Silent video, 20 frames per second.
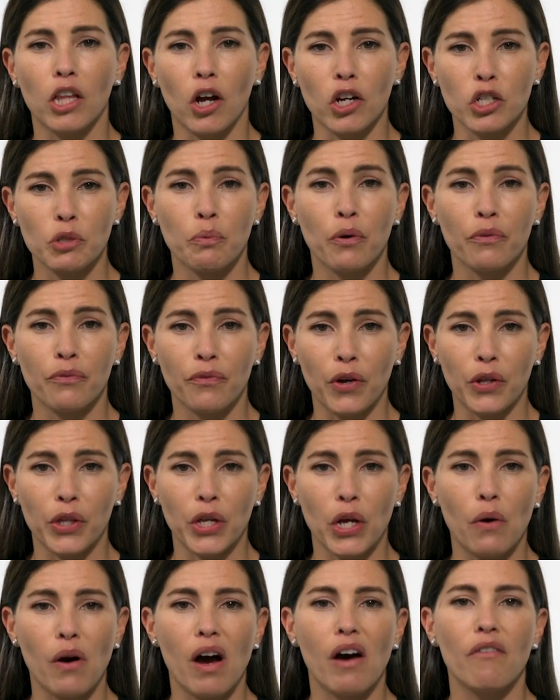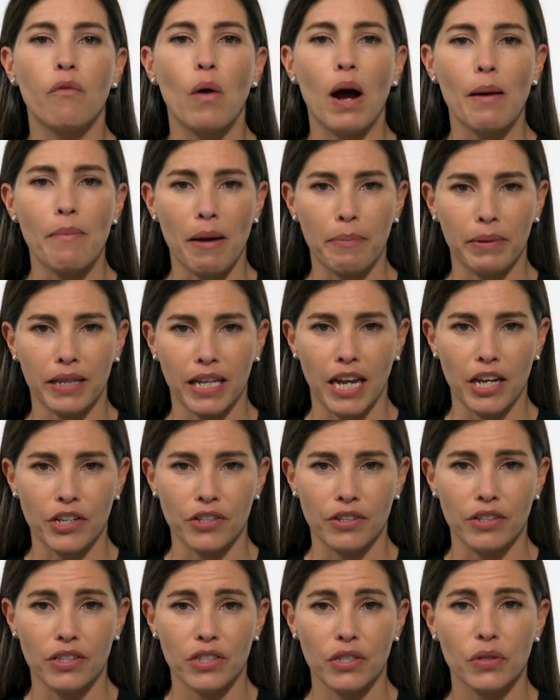a large portfolio of web
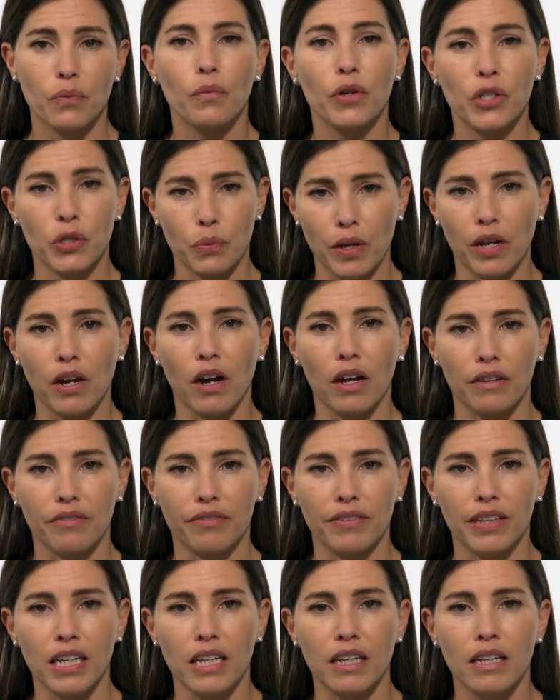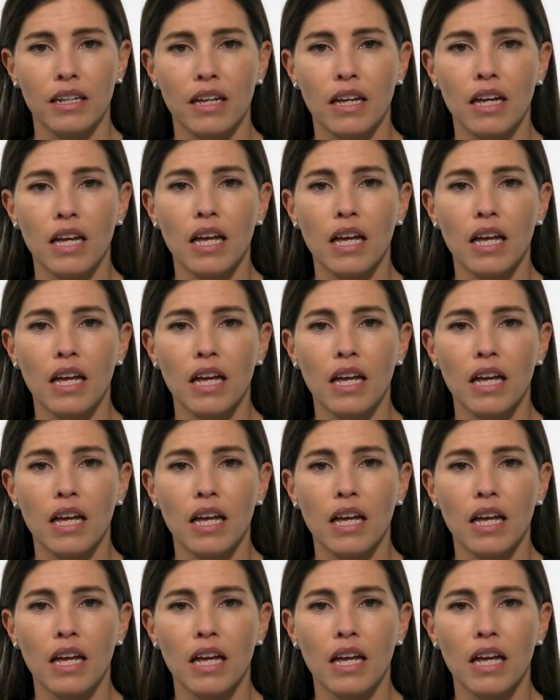applications, which we call a fleet,